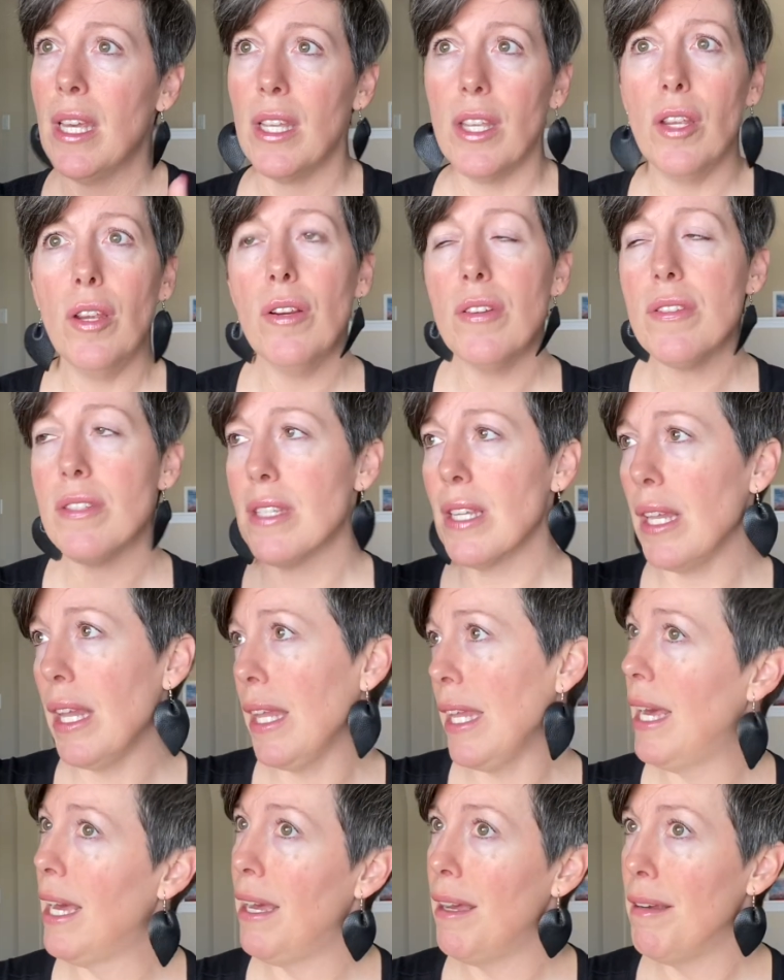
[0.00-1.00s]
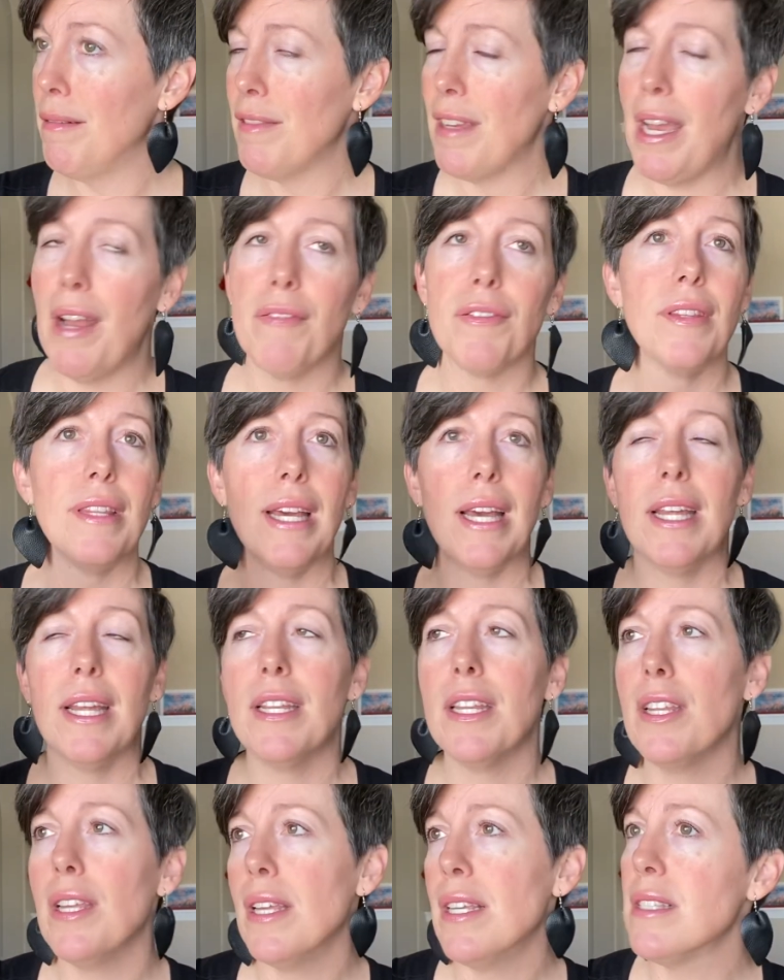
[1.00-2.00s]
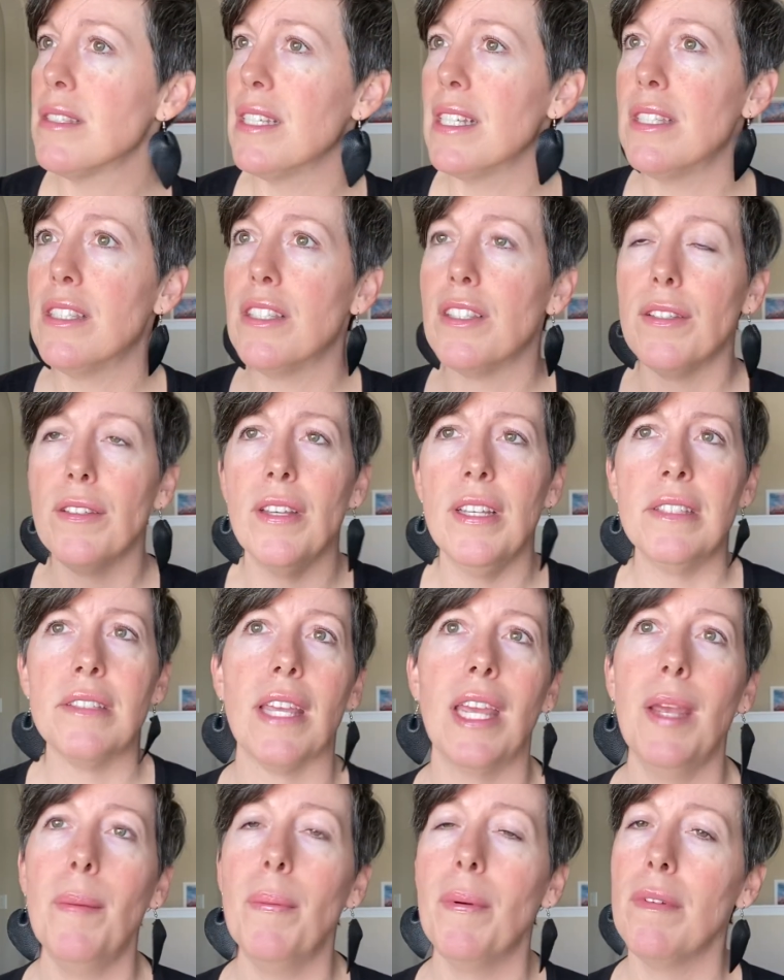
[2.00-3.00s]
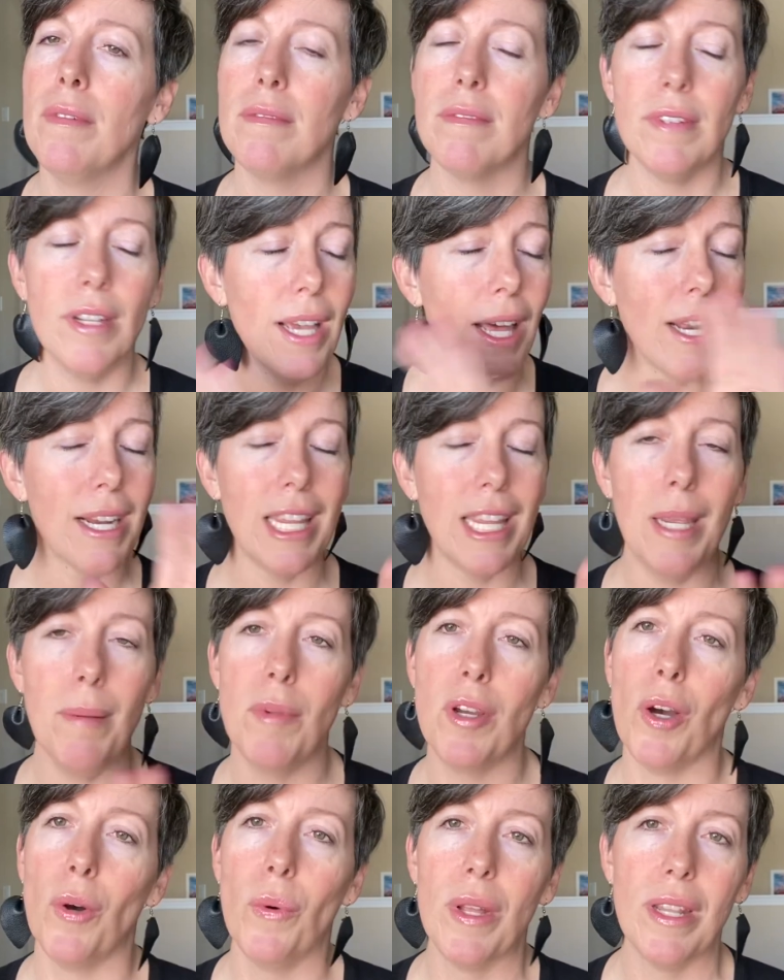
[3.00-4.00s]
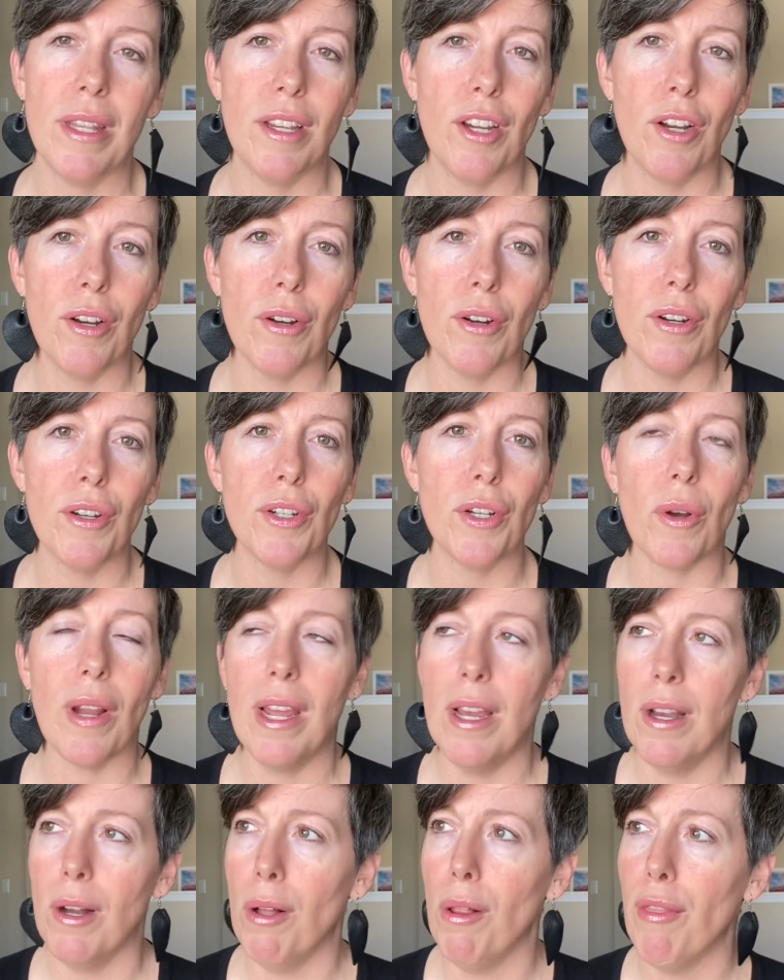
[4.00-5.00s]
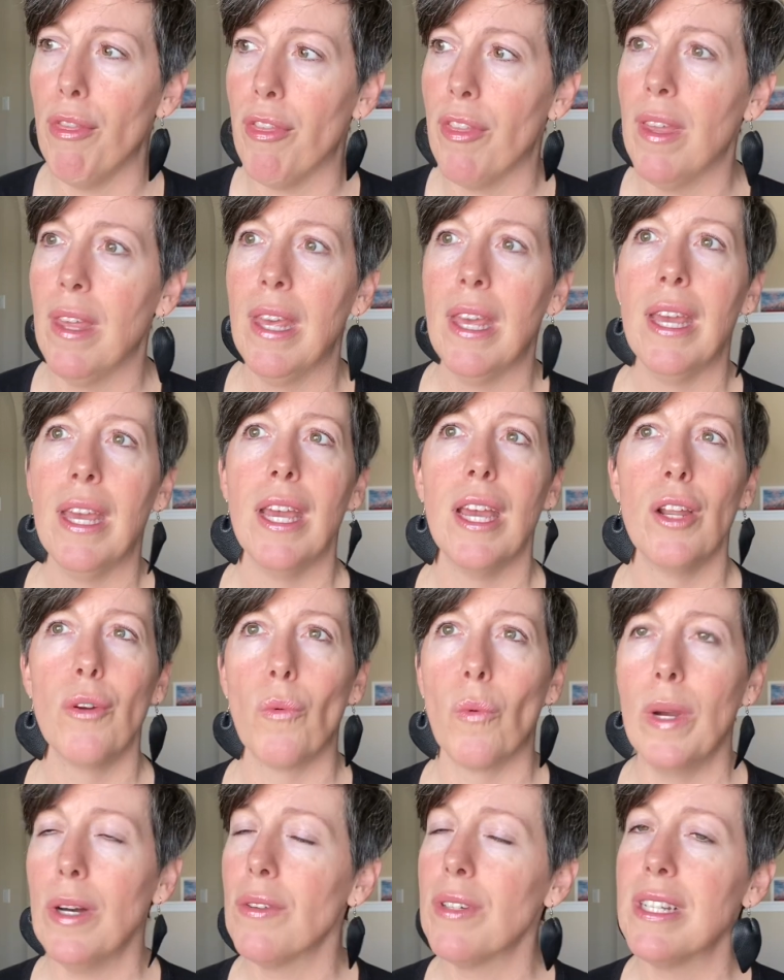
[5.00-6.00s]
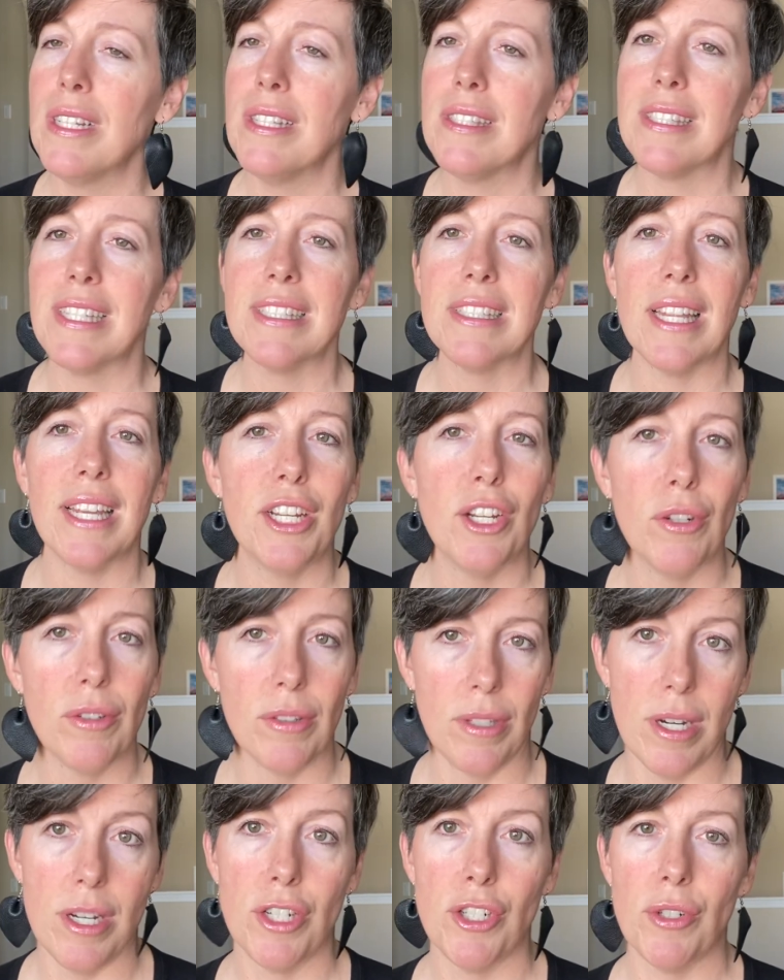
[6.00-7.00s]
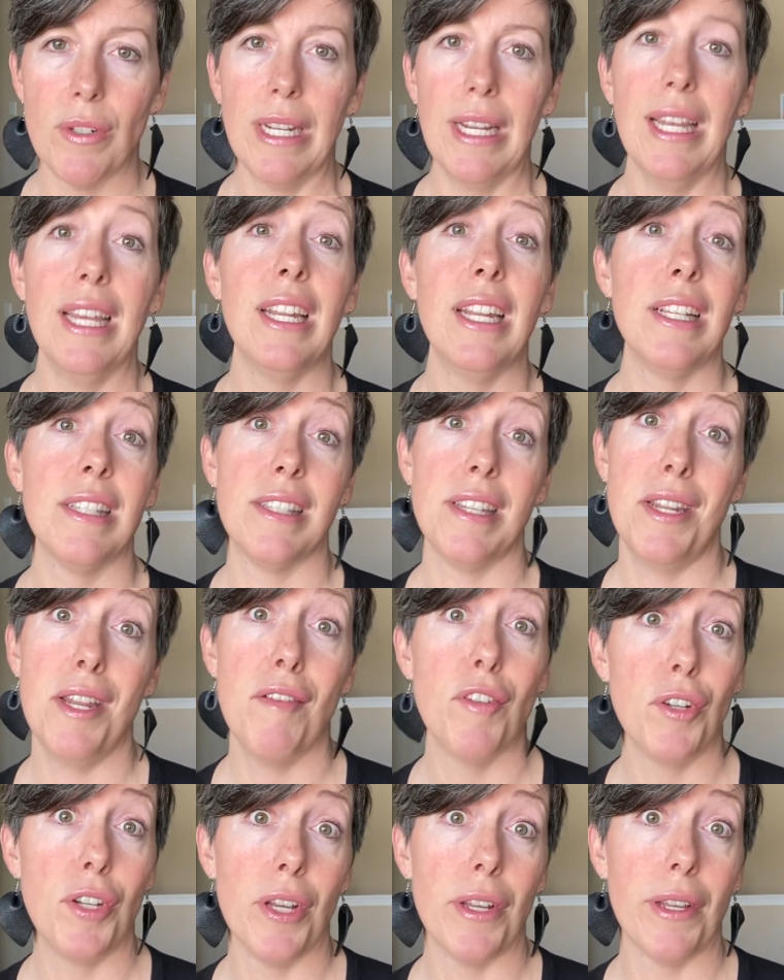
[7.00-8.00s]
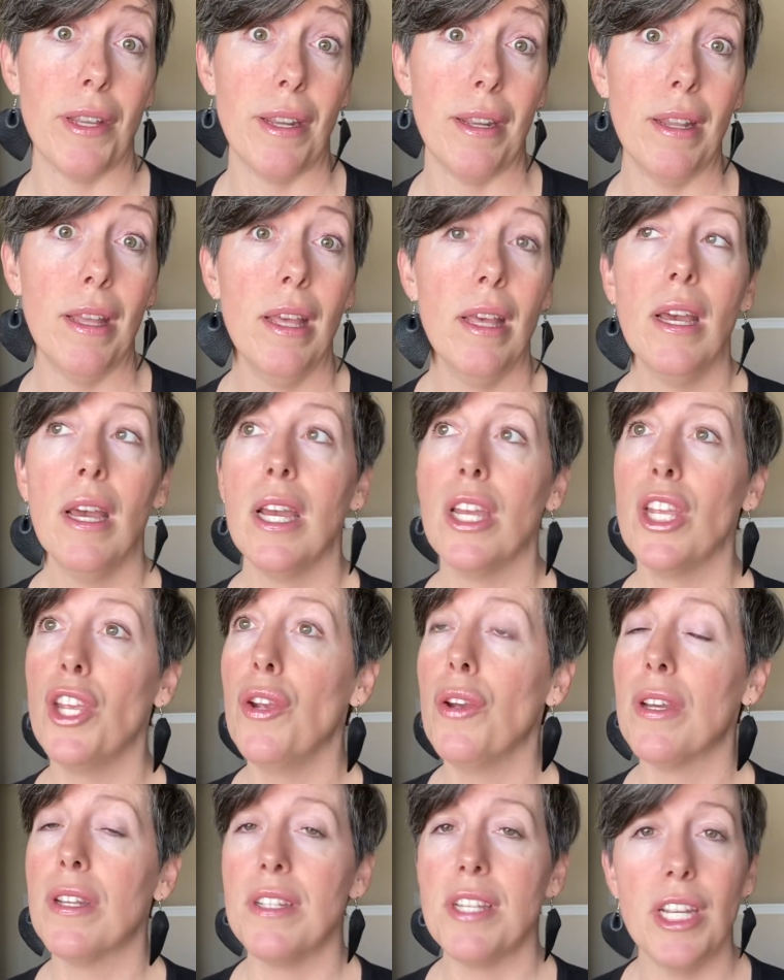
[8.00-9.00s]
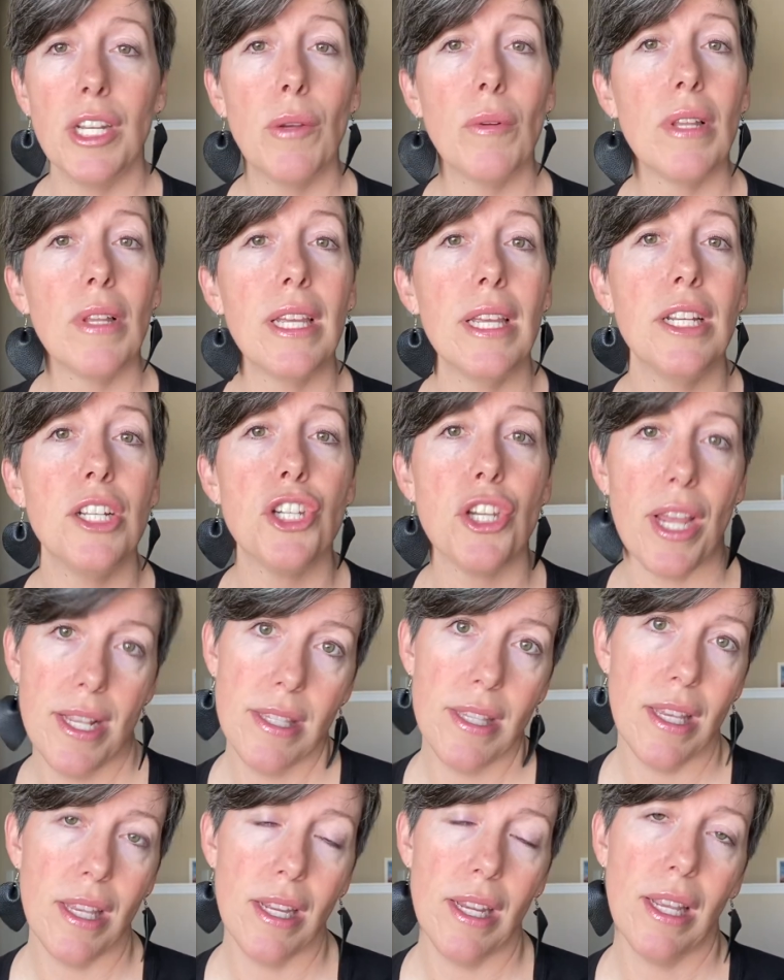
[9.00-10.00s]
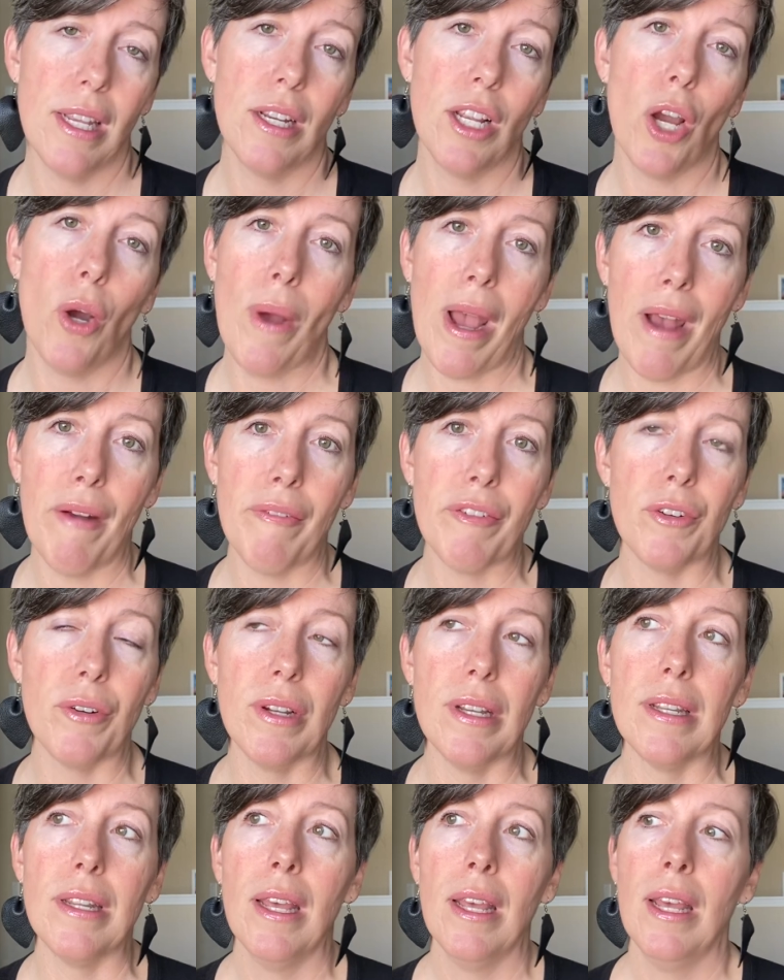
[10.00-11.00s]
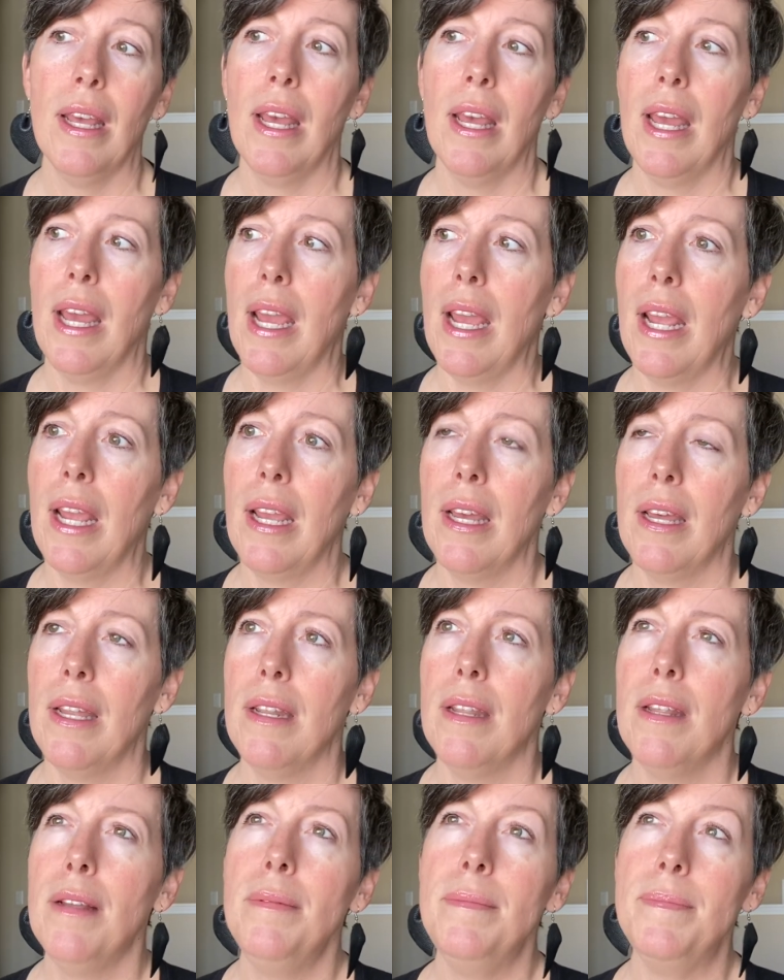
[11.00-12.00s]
You're still alive after that. It's keeping, you got to keep going. Your health and wellness is like your laundry. It is never done. You continually chase it and go after it. And